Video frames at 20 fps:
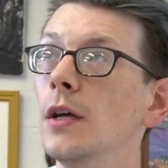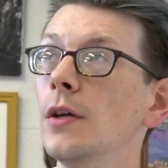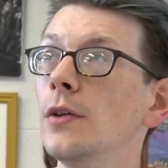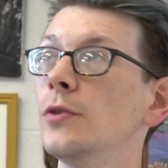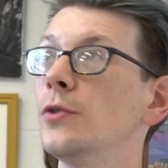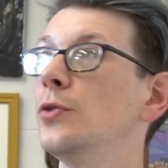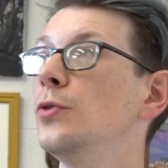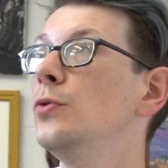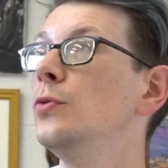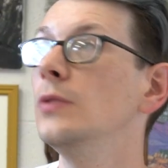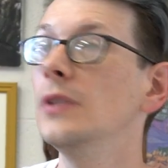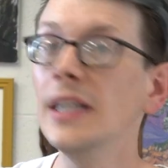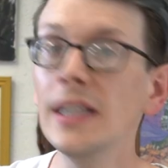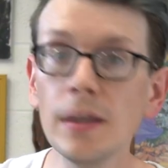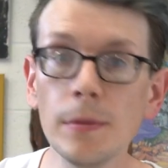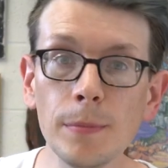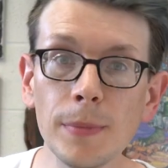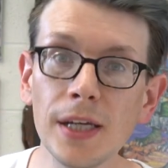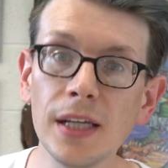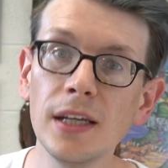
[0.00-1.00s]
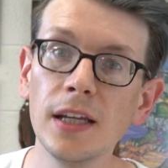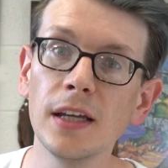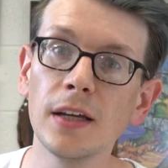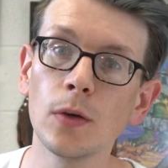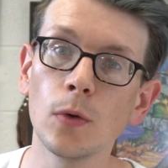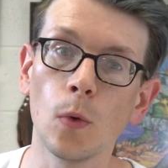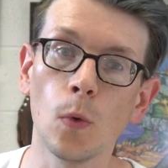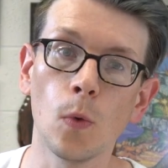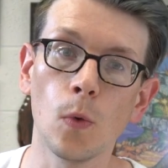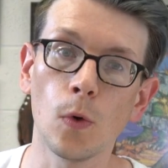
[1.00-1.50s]
to lead a meeting,
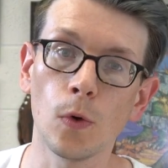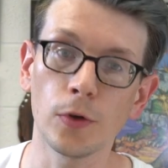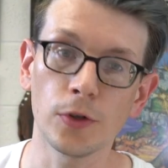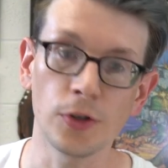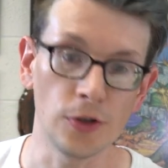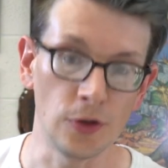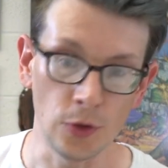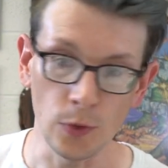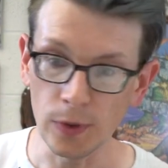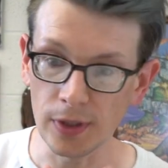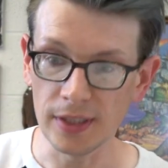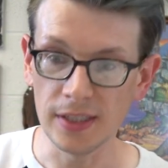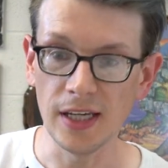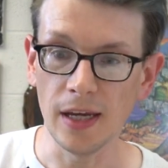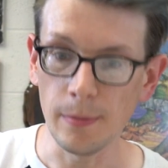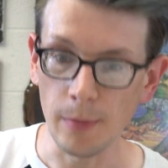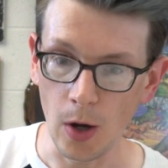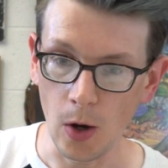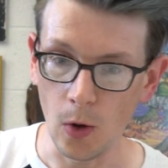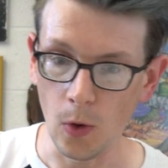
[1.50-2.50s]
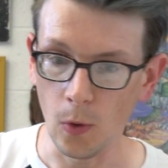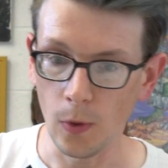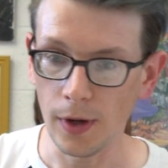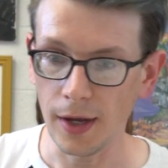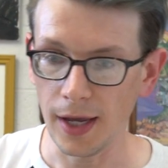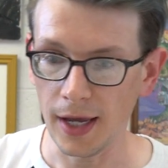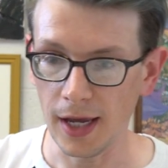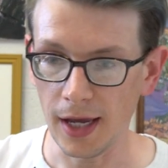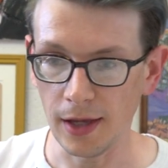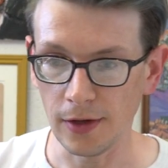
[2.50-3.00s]
or to do a demo,
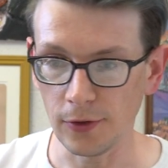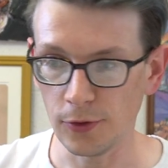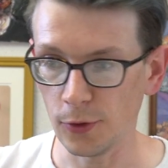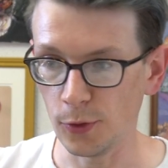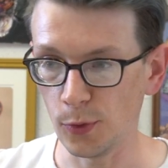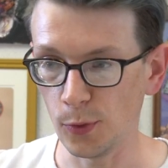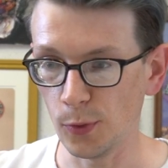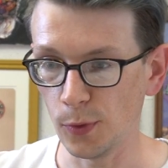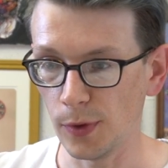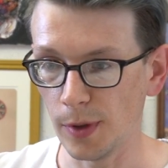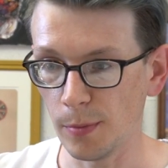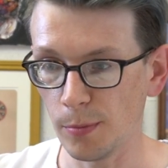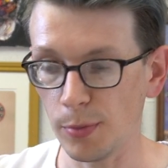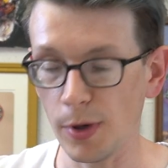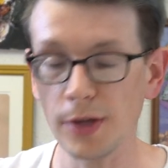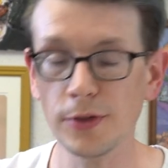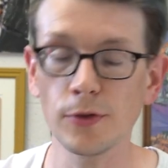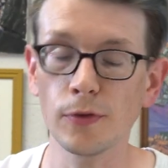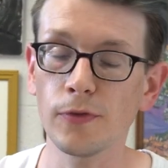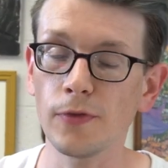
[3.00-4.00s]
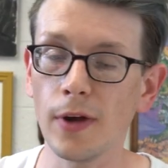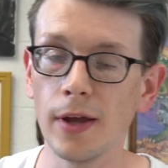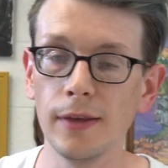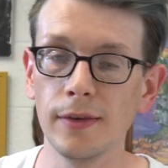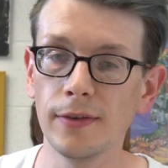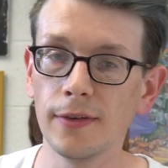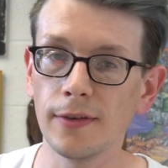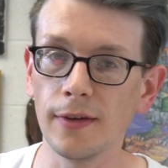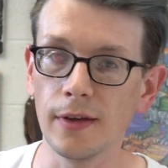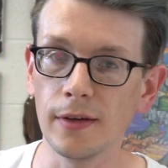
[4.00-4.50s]
and to impress your
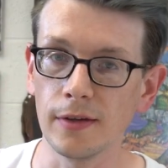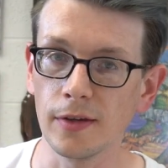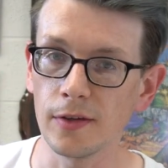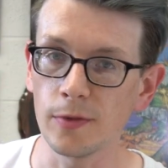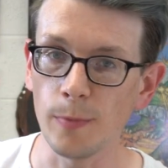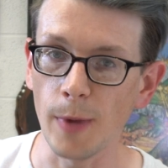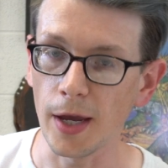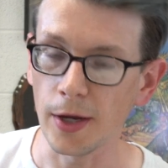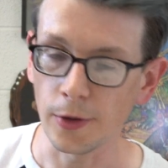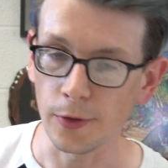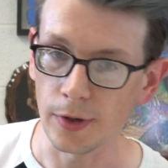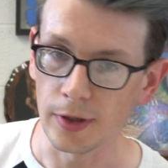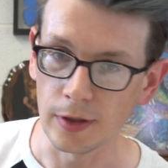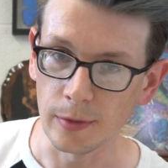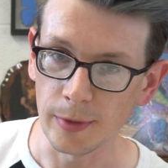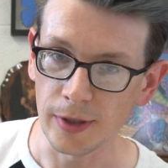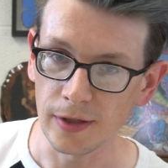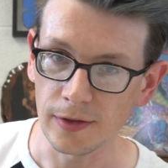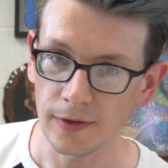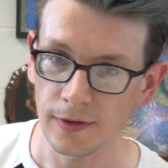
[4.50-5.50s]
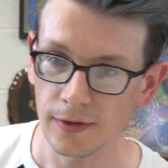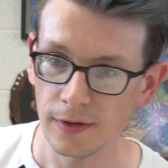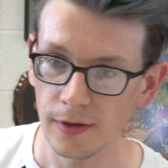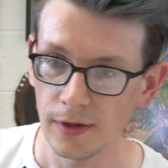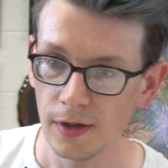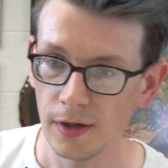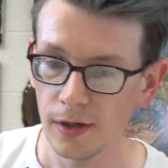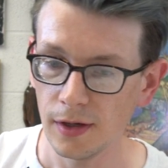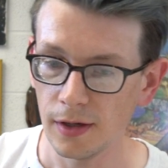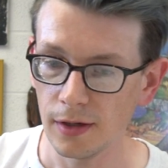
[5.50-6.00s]
friends and dismay your enemies.
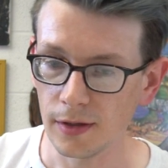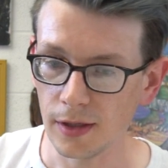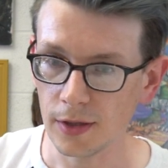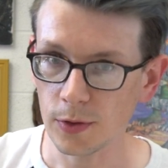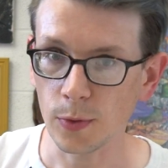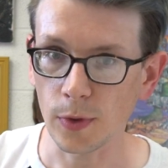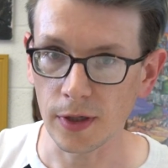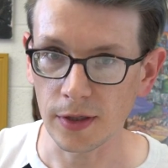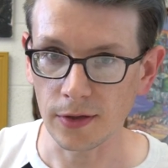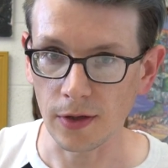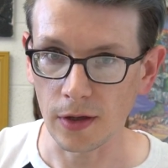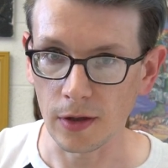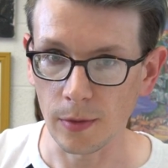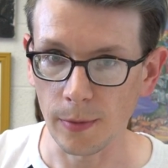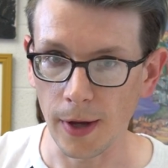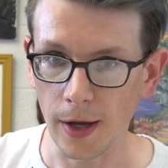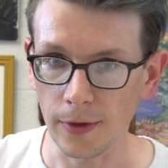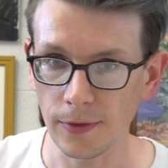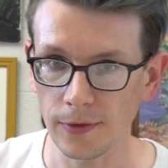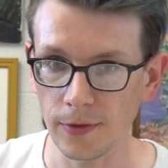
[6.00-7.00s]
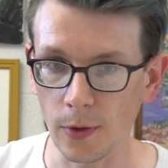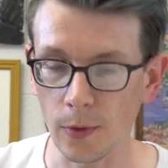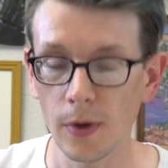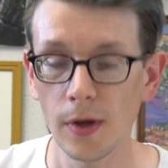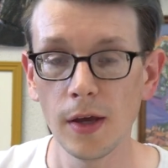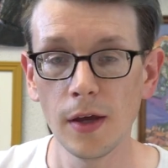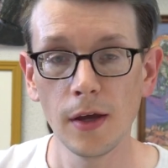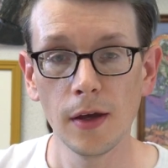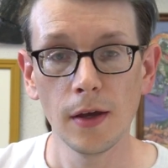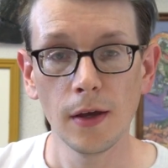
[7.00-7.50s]
And that's what it's all about. So
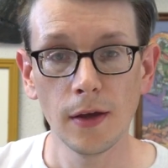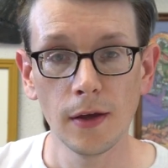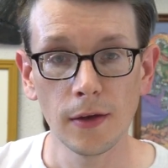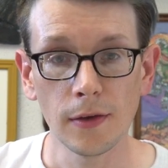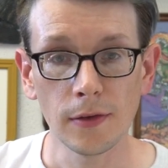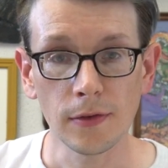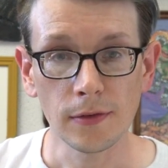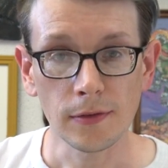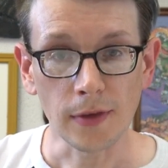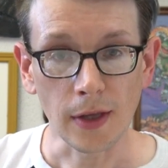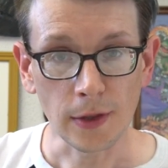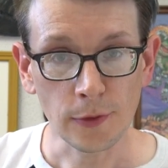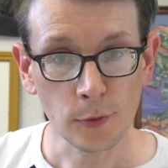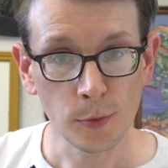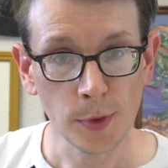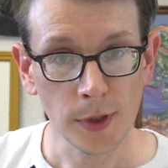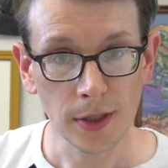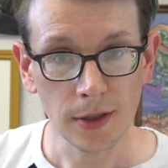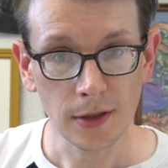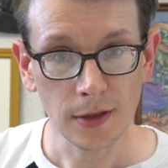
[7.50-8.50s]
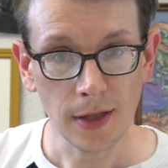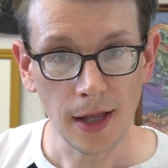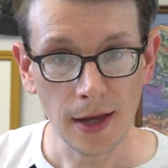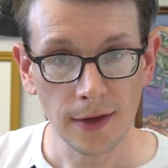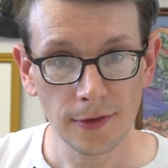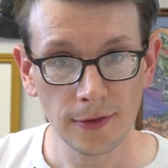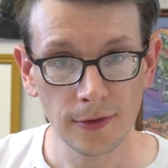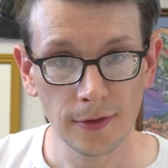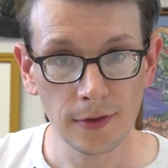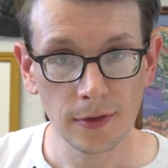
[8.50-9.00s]
thanks for being in
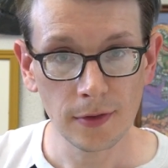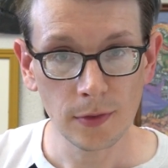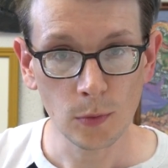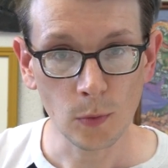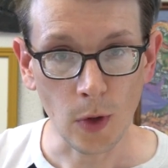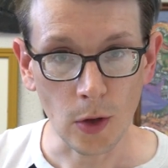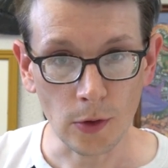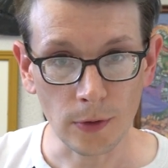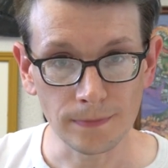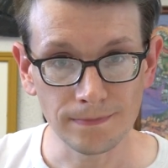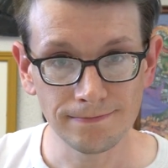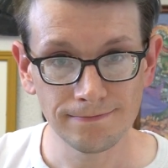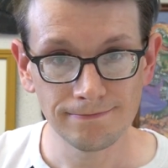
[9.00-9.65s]
class. Welcome.